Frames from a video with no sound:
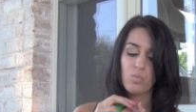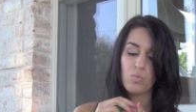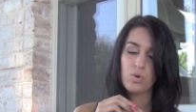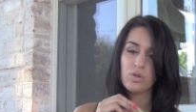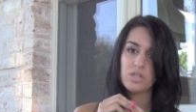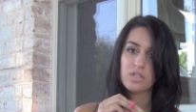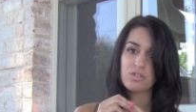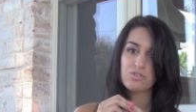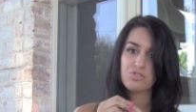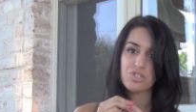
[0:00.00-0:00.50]

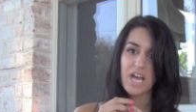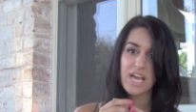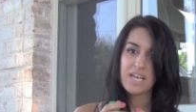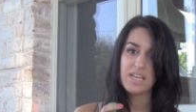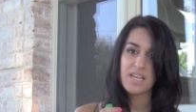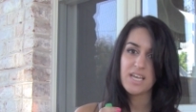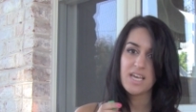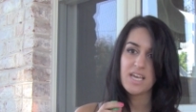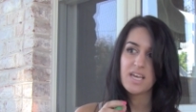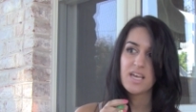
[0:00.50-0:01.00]
won't look
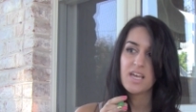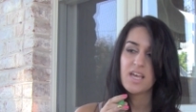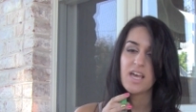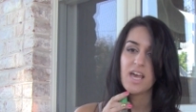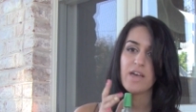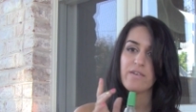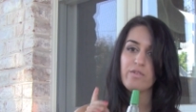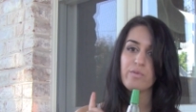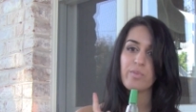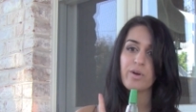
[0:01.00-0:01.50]
shiny.
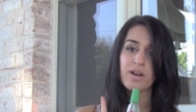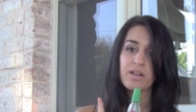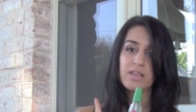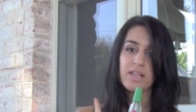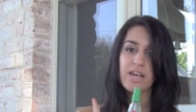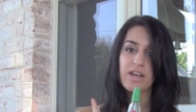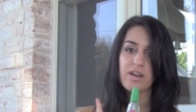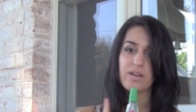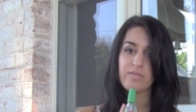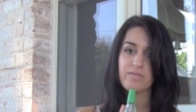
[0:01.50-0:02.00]
If you put on a
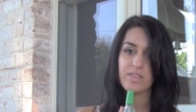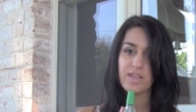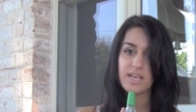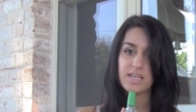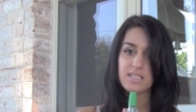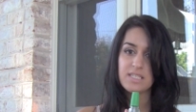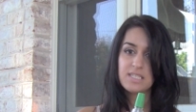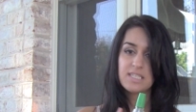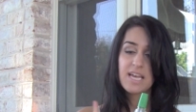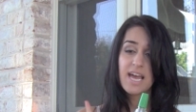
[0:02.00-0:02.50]
layer of
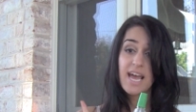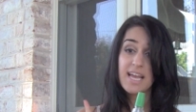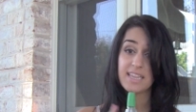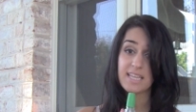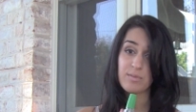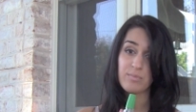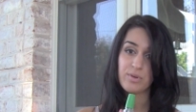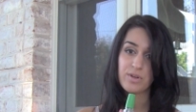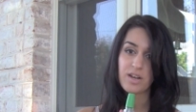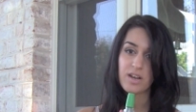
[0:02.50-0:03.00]
this and
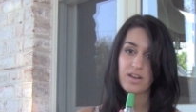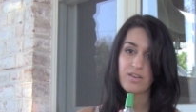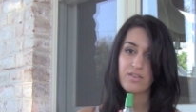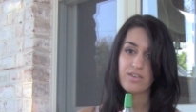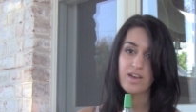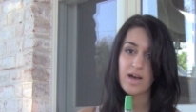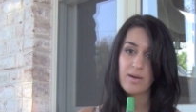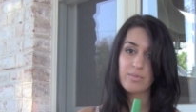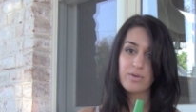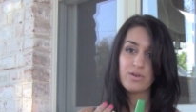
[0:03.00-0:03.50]
then put on your
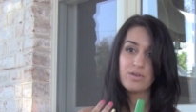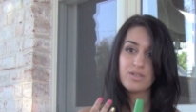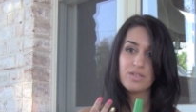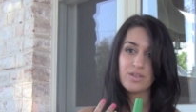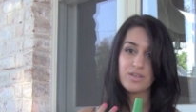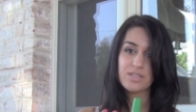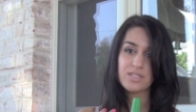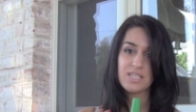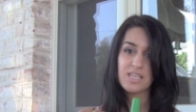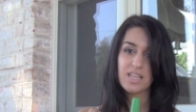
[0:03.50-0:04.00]
top coat,
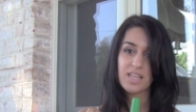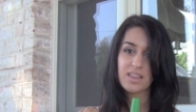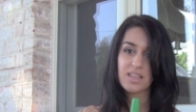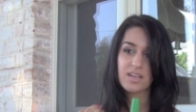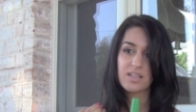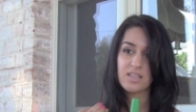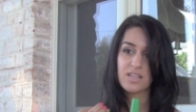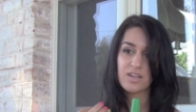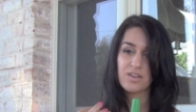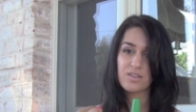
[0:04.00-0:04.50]
you'll see that the
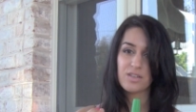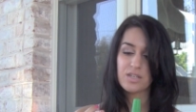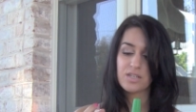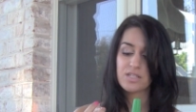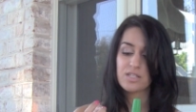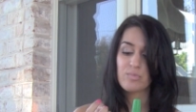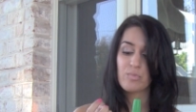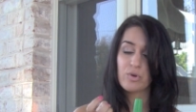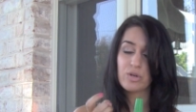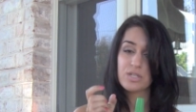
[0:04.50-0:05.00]
glitter
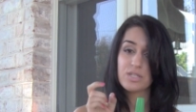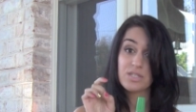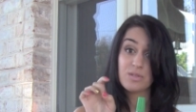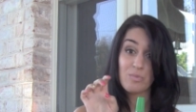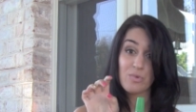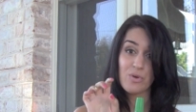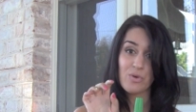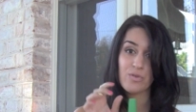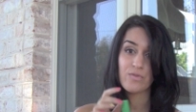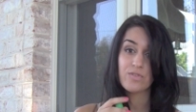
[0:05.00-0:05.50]
looks more
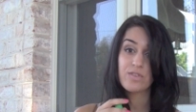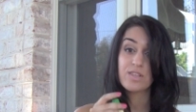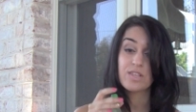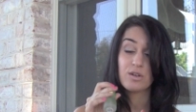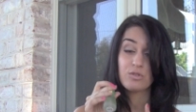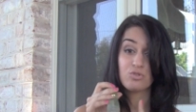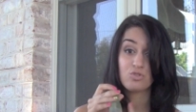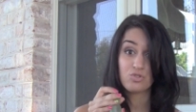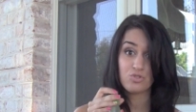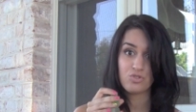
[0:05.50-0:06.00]
smooth.
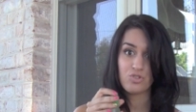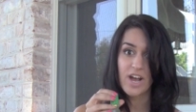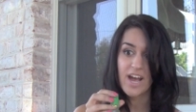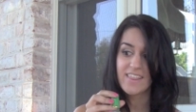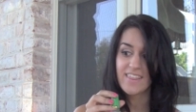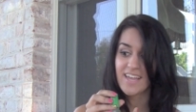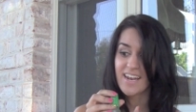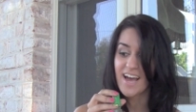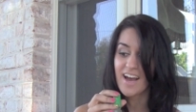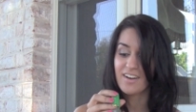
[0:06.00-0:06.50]
So
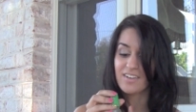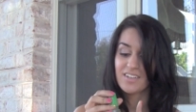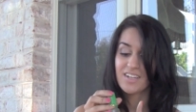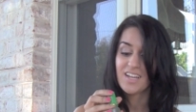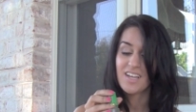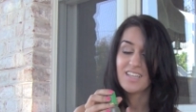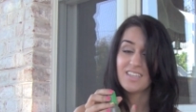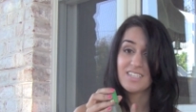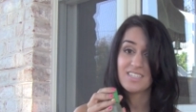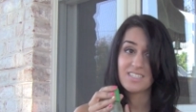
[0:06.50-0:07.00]
try that out
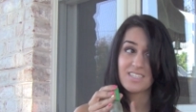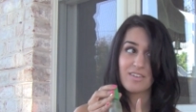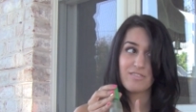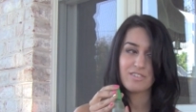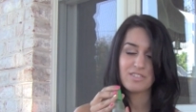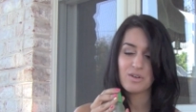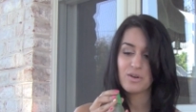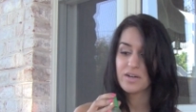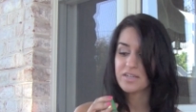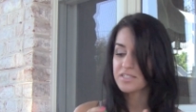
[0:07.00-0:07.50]
this stuff
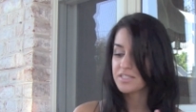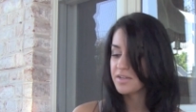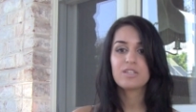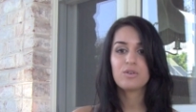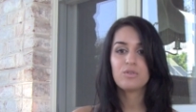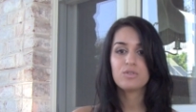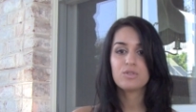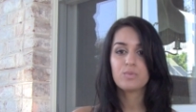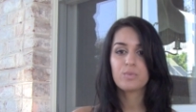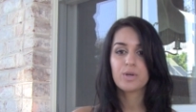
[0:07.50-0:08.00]
is awesome.
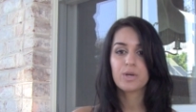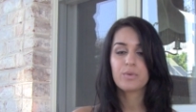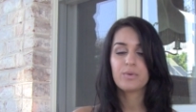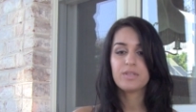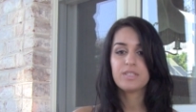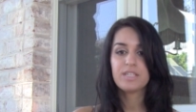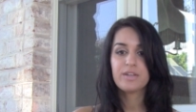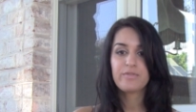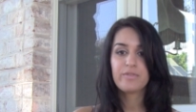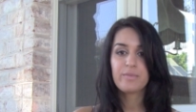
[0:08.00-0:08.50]
Coats work
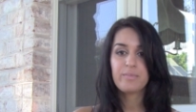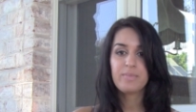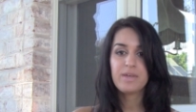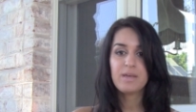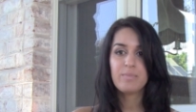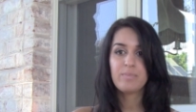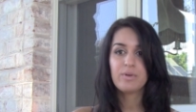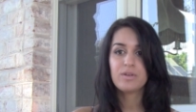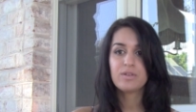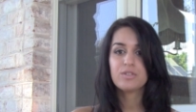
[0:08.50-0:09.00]
with different
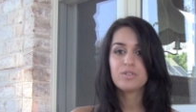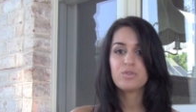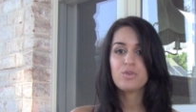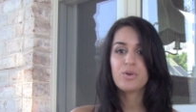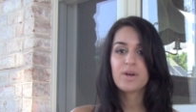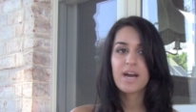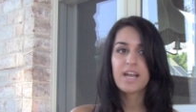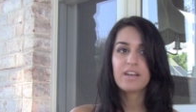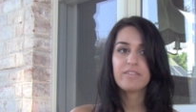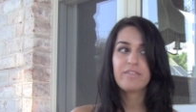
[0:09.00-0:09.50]
people, so
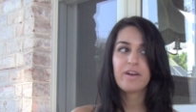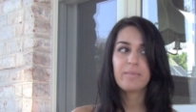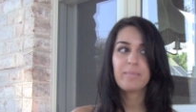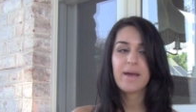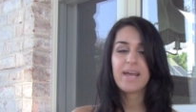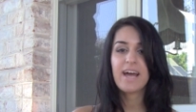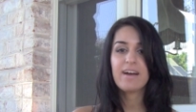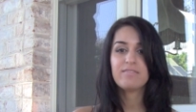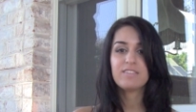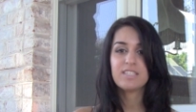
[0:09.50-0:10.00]
you kind of have,
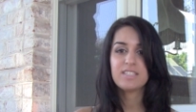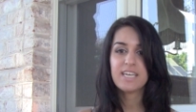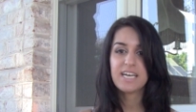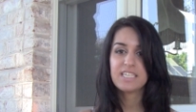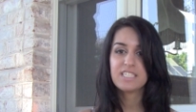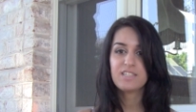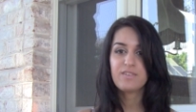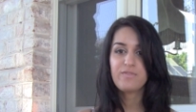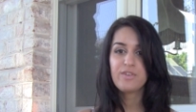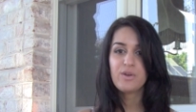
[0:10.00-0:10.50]
might have to
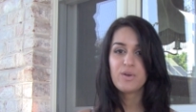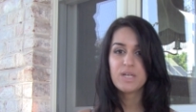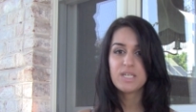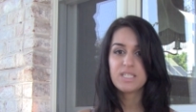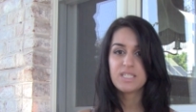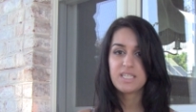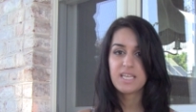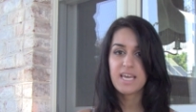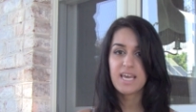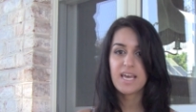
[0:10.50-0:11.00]
test a few to
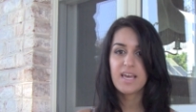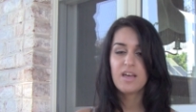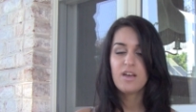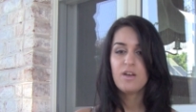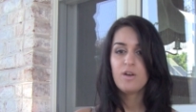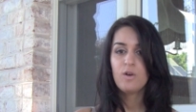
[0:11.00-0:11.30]
see